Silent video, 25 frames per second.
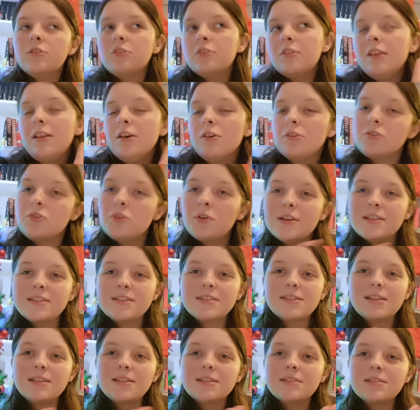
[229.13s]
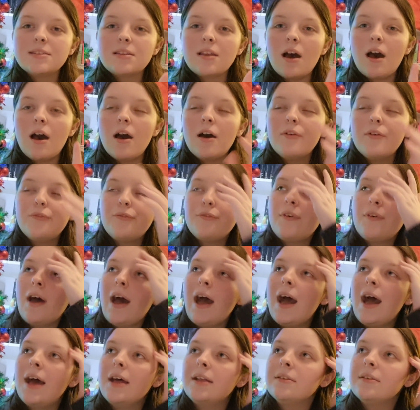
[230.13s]
little twists and stuff,
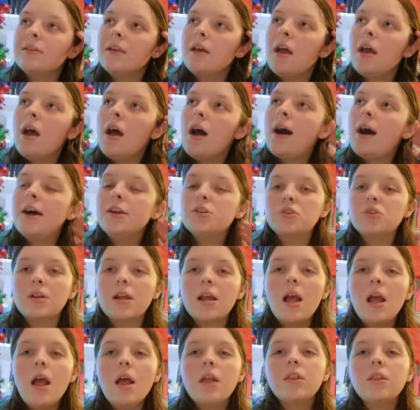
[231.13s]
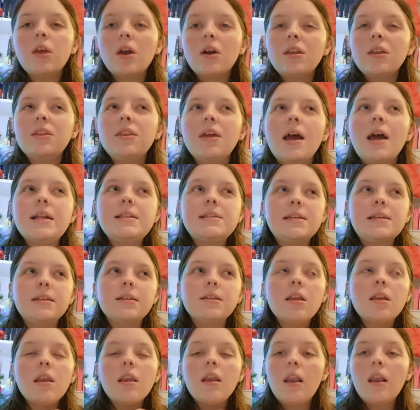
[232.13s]
and I enjoyed it. The only thing I
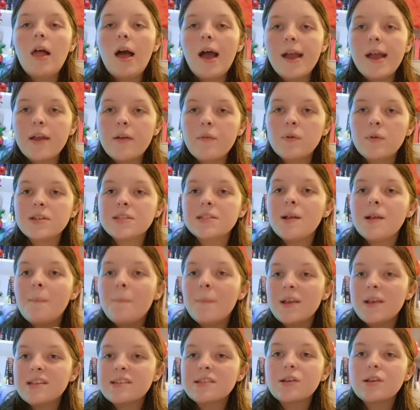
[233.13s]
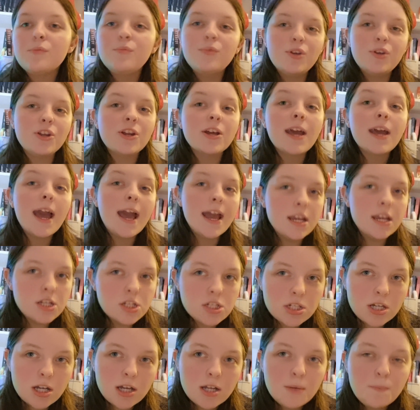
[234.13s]
didn't like was the
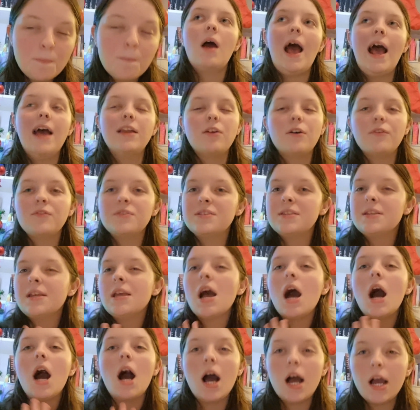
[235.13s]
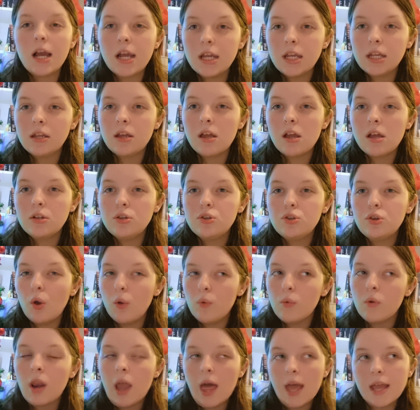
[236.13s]
miscommunication, and obviously I
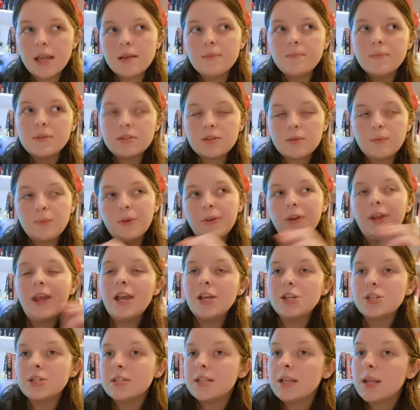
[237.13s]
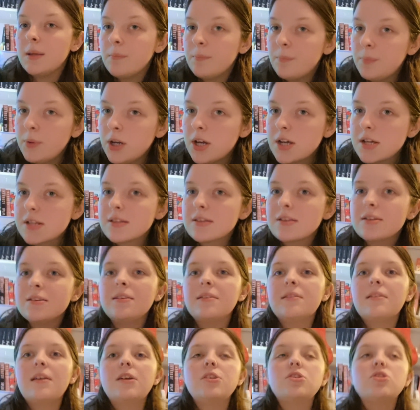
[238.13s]
don't like miscommunication in books because
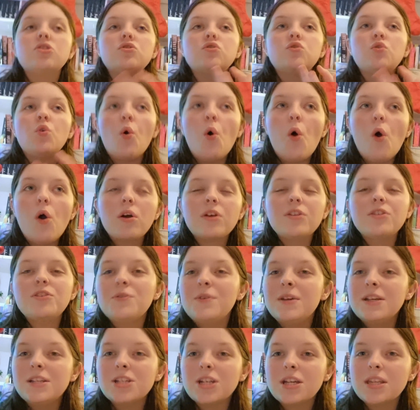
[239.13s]
it's like just talk to each